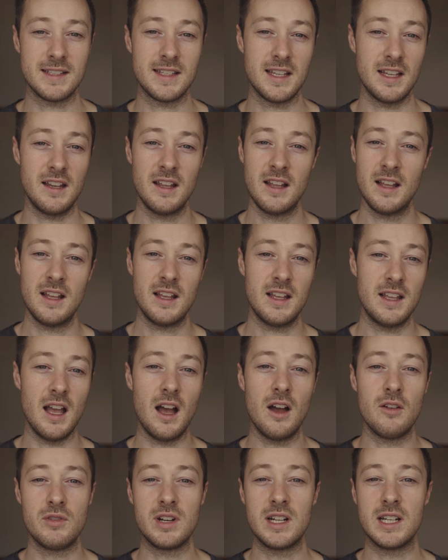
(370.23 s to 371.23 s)
So yeah,
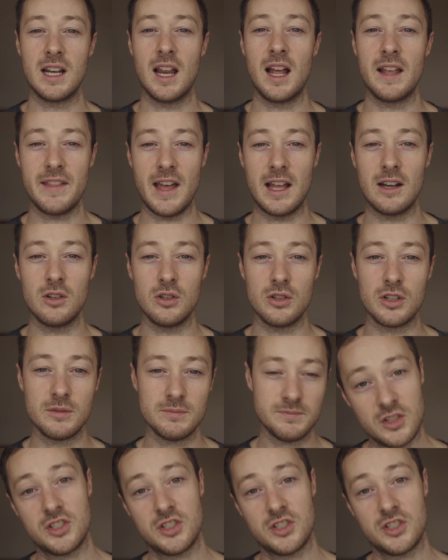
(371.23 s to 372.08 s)
I really like that look.